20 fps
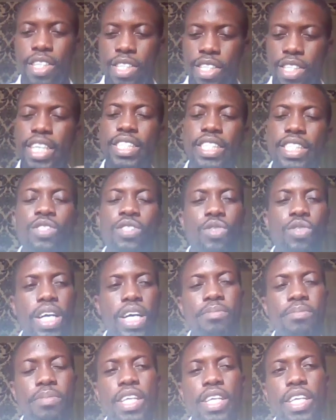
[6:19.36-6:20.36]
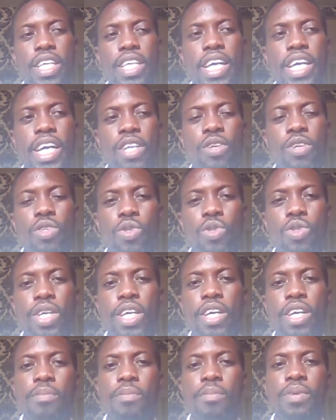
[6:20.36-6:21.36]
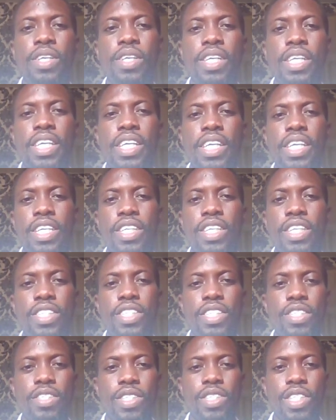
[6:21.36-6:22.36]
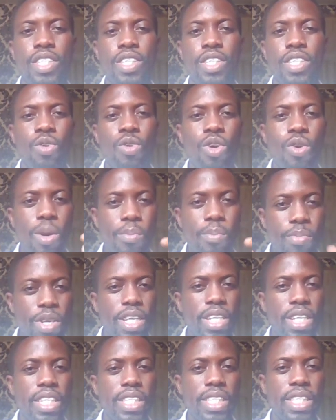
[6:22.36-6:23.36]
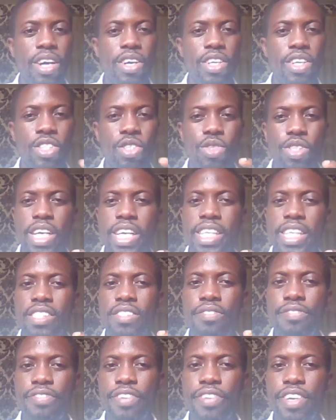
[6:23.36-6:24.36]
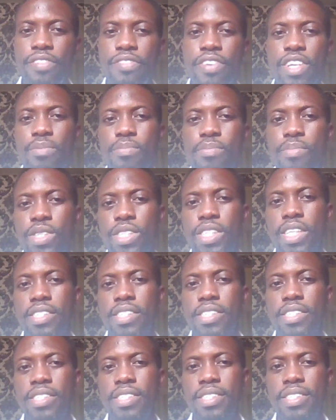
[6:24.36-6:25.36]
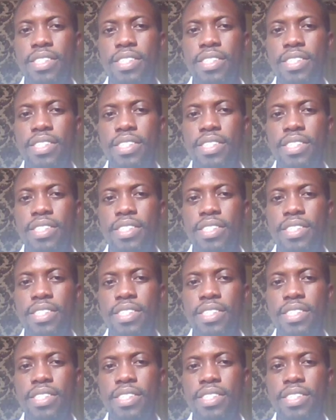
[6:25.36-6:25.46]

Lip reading: Yes, it's good. I know it's good to help. Is Yhwh bringing it now? It shows that it's very, very important.